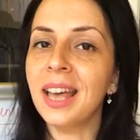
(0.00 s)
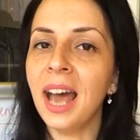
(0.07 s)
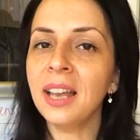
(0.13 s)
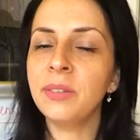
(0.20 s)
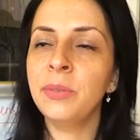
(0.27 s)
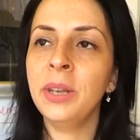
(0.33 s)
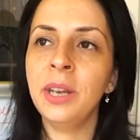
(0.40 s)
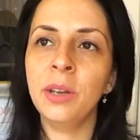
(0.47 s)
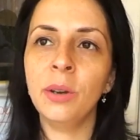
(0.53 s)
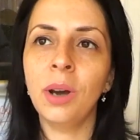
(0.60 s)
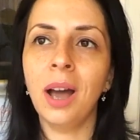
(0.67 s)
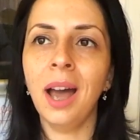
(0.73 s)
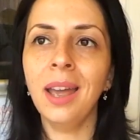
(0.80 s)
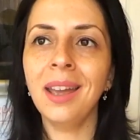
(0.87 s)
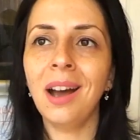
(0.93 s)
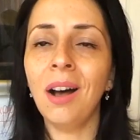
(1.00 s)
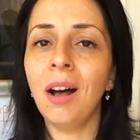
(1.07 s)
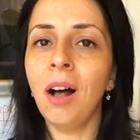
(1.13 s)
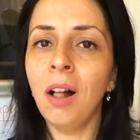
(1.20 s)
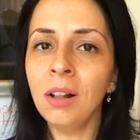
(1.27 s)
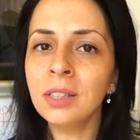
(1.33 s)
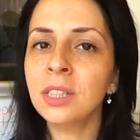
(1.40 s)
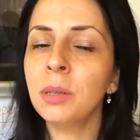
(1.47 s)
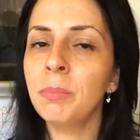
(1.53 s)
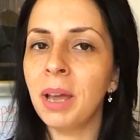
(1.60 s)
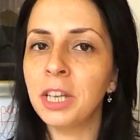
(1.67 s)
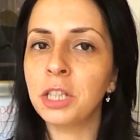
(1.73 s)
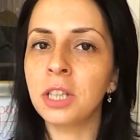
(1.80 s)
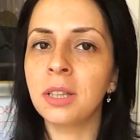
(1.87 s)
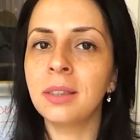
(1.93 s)
in that video, I also
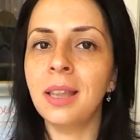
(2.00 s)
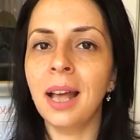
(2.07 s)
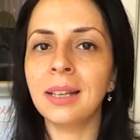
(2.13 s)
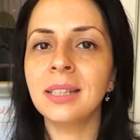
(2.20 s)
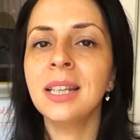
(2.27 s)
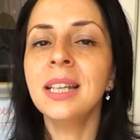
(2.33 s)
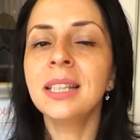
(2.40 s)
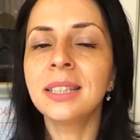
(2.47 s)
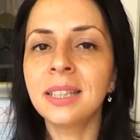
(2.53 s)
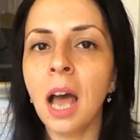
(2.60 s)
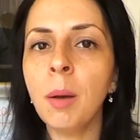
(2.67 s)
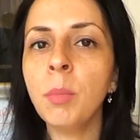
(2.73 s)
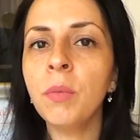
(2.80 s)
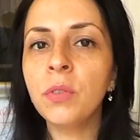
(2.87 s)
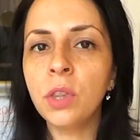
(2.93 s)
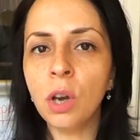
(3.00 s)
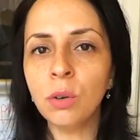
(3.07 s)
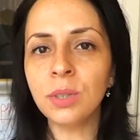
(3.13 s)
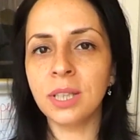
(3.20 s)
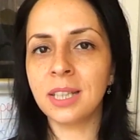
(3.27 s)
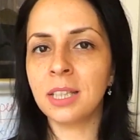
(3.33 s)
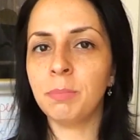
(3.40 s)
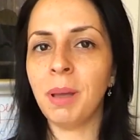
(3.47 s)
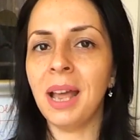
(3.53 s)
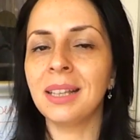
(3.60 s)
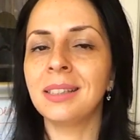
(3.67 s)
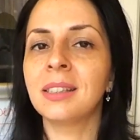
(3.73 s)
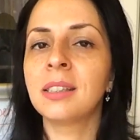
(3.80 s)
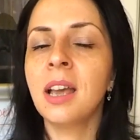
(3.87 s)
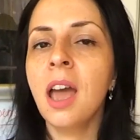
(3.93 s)
mentioned that some of those
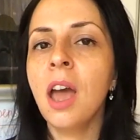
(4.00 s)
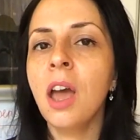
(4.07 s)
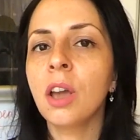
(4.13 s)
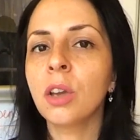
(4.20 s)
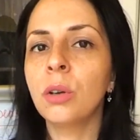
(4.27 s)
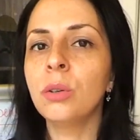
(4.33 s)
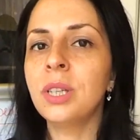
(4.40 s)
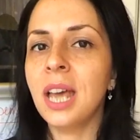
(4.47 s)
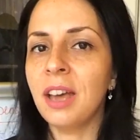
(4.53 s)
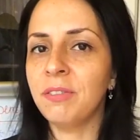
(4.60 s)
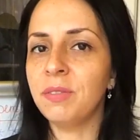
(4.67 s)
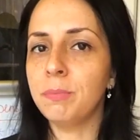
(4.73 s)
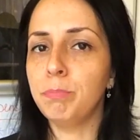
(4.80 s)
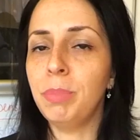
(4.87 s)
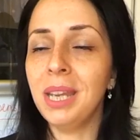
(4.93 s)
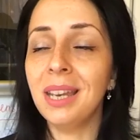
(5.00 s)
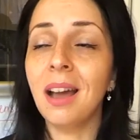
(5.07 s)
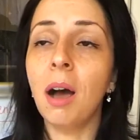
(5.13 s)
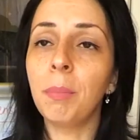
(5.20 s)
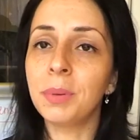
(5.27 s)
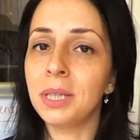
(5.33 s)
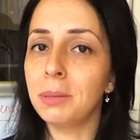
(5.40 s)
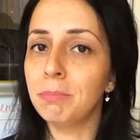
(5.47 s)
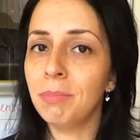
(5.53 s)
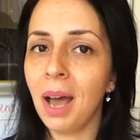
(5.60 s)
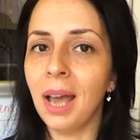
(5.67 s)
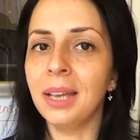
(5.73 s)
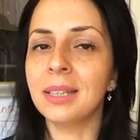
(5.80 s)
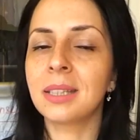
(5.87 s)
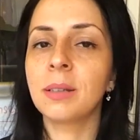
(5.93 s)
expenses could have been
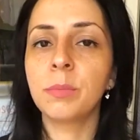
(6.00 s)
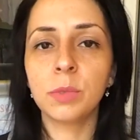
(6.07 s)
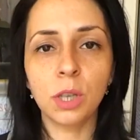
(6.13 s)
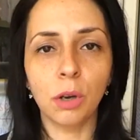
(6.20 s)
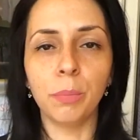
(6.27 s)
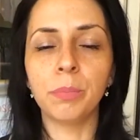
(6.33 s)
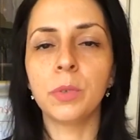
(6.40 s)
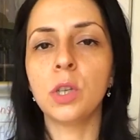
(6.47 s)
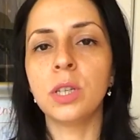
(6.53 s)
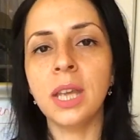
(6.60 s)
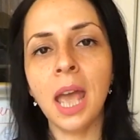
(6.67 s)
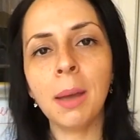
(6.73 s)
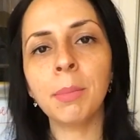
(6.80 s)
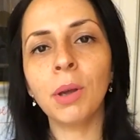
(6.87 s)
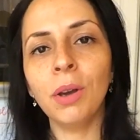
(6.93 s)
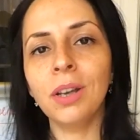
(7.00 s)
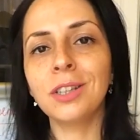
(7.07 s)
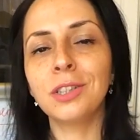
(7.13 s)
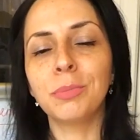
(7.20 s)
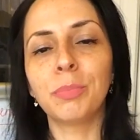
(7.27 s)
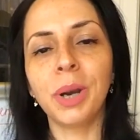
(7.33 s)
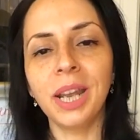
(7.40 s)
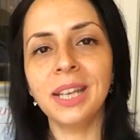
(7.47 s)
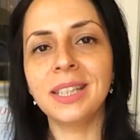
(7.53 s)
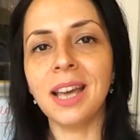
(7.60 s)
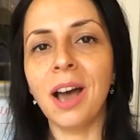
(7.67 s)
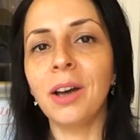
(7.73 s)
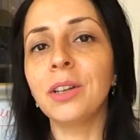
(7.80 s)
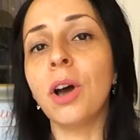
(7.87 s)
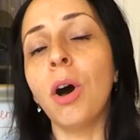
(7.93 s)
optimized. So today I'm going to break
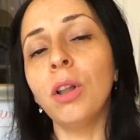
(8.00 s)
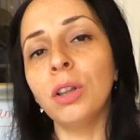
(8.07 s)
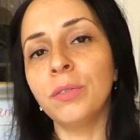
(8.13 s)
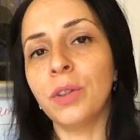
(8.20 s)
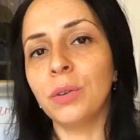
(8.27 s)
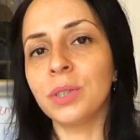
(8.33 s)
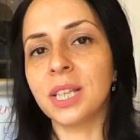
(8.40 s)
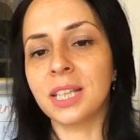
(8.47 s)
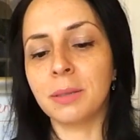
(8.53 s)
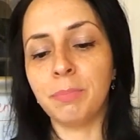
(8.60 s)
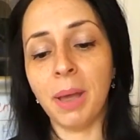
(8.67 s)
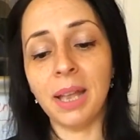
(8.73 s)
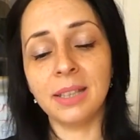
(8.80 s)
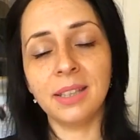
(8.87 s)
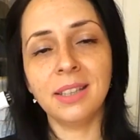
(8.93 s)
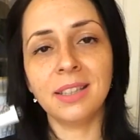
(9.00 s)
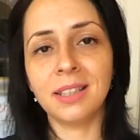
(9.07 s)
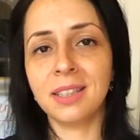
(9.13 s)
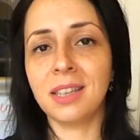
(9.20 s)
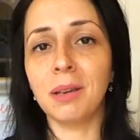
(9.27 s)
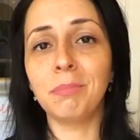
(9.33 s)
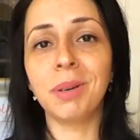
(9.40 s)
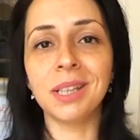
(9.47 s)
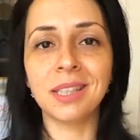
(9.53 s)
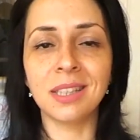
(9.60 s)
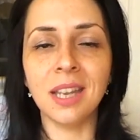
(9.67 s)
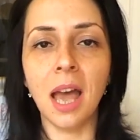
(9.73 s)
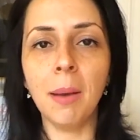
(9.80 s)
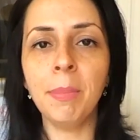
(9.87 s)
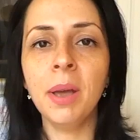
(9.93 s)
down all of those expenses step by
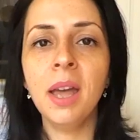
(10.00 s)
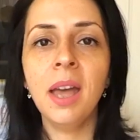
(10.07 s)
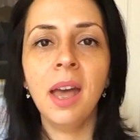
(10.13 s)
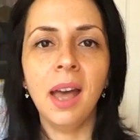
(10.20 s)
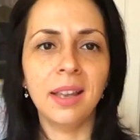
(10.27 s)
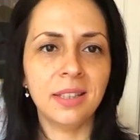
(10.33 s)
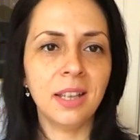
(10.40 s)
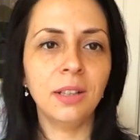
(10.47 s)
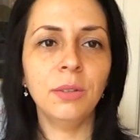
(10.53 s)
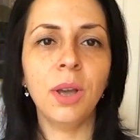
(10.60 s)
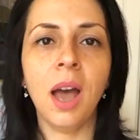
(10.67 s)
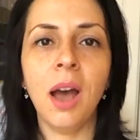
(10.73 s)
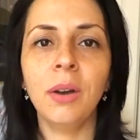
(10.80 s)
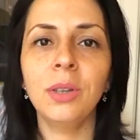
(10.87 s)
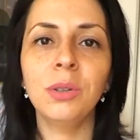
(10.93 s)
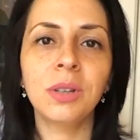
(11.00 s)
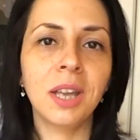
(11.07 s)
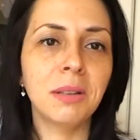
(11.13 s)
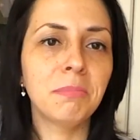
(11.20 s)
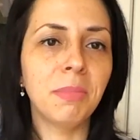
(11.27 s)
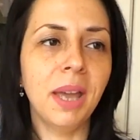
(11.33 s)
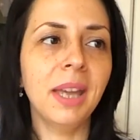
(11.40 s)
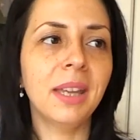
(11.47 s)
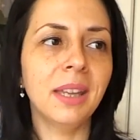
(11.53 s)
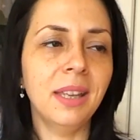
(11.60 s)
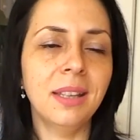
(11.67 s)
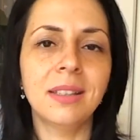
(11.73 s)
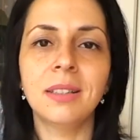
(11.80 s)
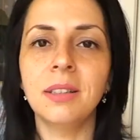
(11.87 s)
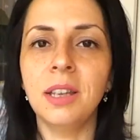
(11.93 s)
step and tell you how you can
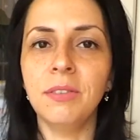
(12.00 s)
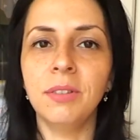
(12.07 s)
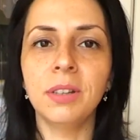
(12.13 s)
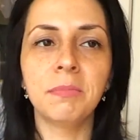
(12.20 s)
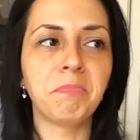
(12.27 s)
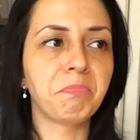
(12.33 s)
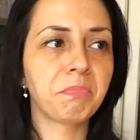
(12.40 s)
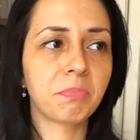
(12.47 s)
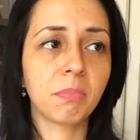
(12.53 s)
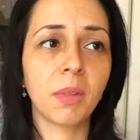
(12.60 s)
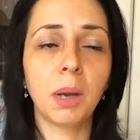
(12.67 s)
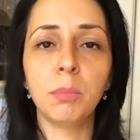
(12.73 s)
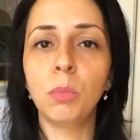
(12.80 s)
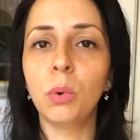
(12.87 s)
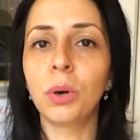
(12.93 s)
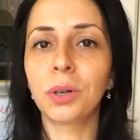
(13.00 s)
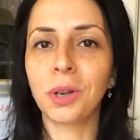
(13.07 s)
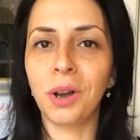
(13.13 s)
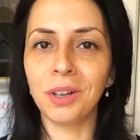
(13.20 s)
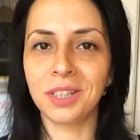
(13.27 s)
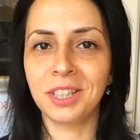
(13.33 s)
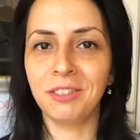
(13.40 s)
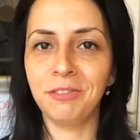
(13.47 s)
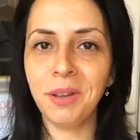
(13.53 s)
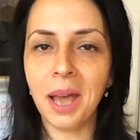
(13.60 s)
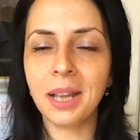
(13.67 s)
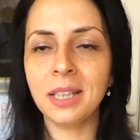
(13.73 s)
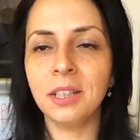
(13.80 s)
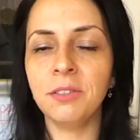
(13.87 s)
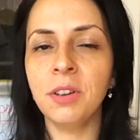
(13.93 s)
make it even more cost
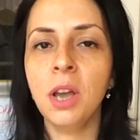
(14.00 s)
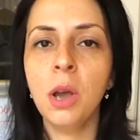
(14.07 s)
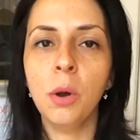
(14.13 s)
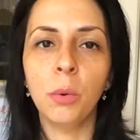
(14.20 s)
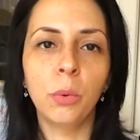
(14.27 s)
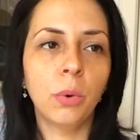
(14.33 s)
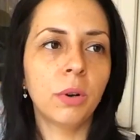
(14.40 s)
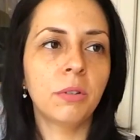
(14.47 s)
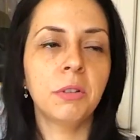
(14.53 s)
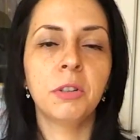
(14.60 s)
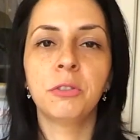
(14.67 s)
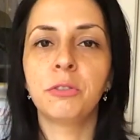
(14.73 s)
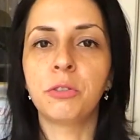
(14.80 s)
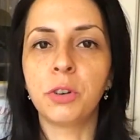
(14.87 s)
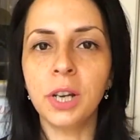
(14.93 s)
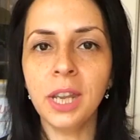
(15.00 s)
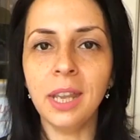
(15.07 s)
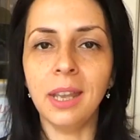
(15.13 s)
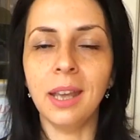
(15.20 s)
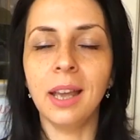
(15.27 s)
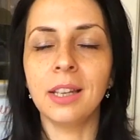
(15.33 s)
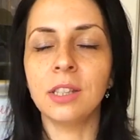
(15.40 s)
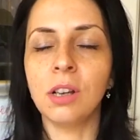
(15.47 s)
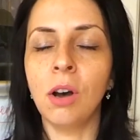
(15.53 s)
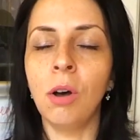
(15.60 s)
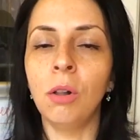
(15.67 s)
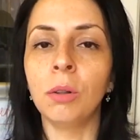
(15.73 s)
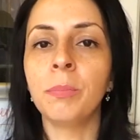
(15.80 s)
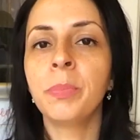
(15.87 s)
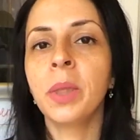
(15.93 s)
effective or free at
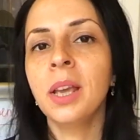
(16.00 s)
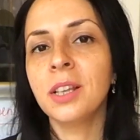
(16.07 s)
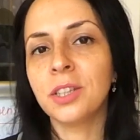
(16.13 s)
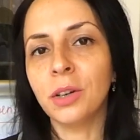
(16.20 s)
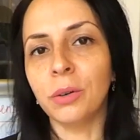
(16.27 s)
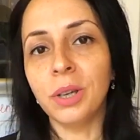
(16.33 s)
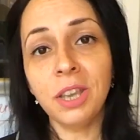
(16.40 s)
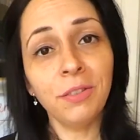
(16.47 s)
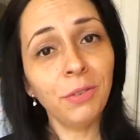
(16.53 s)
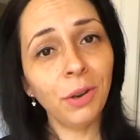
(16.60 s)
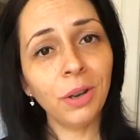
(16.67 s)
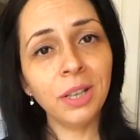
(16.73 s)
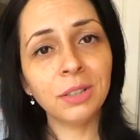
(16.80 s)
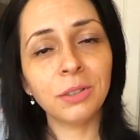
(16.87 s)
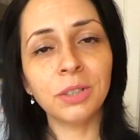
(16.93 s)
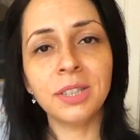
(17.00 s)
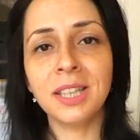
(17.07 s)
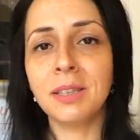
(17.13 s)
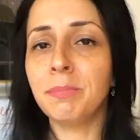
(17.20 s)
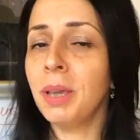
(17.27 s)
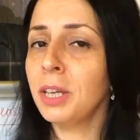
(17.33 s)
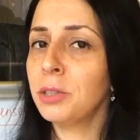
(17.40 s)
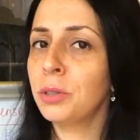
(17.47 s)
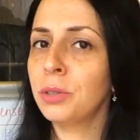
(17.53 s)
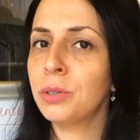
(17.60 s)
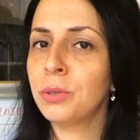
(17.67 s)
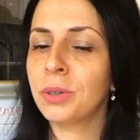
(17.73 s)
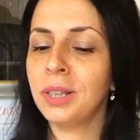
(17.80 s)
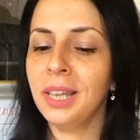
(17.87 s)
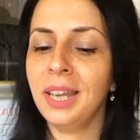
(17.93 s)
all. So if you're interested, make
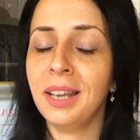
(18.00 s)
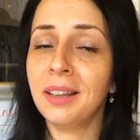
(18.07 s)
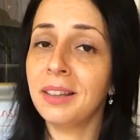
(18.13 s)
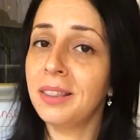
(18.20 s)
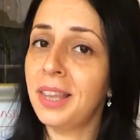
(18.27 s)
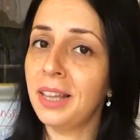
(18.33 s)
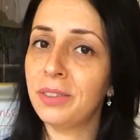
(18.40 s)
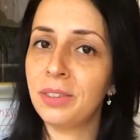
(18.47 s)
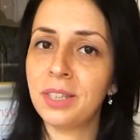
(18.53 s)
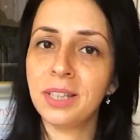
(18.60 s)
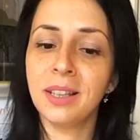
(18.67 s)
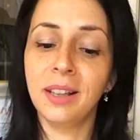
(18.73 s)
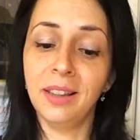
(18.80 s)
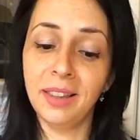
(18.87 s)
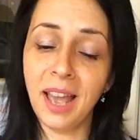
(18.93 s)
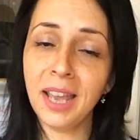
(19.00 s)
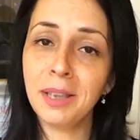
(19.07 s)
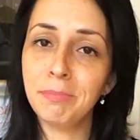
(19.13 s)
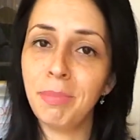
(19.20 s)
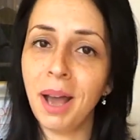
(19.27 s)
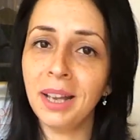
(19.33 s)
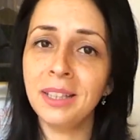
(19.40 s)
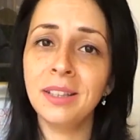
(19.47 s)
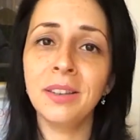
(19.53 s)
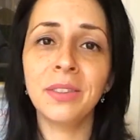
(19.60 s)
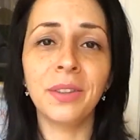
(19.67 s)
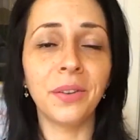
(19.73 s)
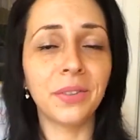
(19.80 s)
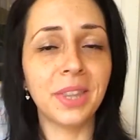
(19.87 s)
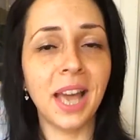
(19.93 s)
sure to click that like
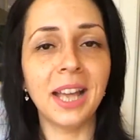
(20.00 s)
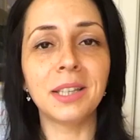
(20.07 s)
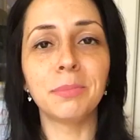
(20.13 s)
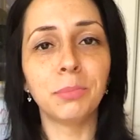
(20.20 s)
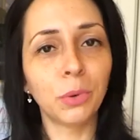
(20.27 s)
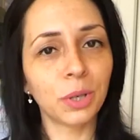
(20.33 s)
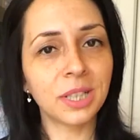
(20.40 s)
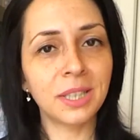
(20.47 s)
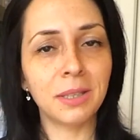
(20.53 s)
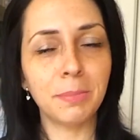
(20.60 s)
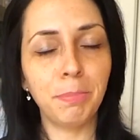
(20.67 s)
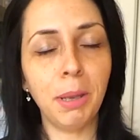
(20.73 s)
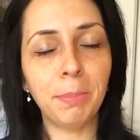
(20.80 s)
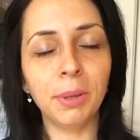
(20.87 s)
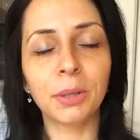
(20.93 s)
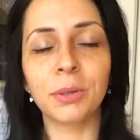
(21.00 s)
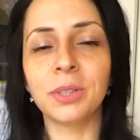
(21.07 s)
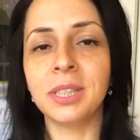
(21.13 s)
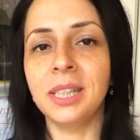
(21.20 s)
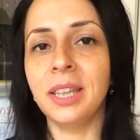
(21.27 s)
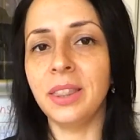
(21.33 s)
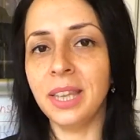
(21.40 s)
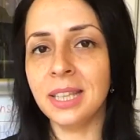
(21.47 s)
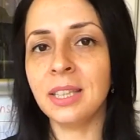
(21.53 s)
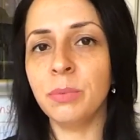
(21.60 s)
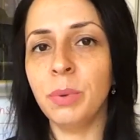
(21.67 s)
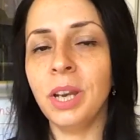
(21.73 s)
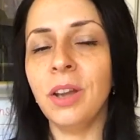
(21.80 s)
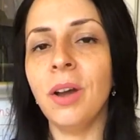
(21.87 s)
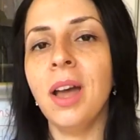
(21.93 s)
button so that more people could see
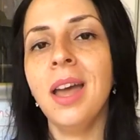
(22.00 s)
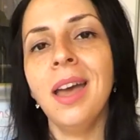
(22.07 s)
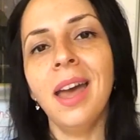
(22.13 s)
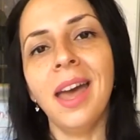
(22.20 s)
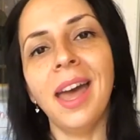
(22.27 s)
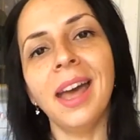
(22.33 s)
this video